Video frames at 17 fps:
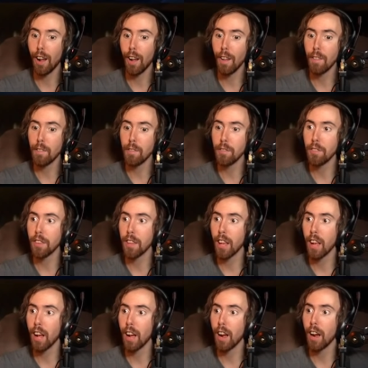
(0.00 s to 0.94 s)

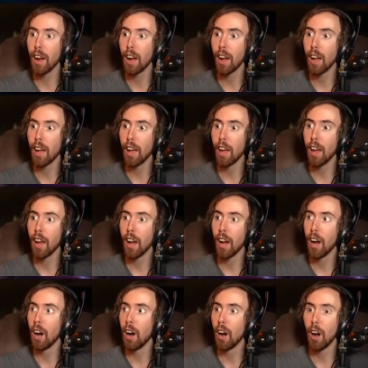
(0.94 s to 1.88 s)

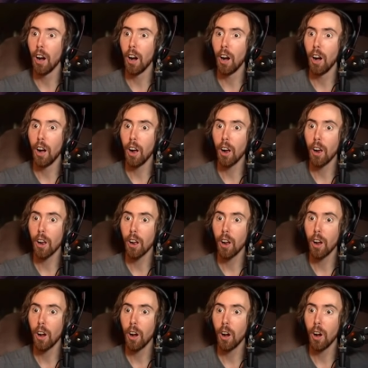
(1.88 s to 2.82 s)

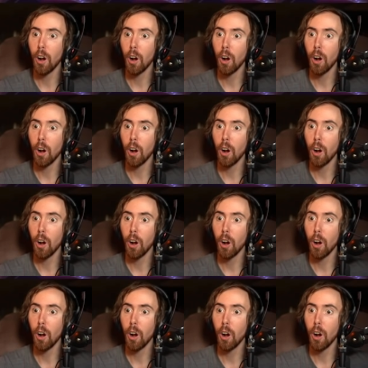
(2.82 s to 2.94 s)
[no speech]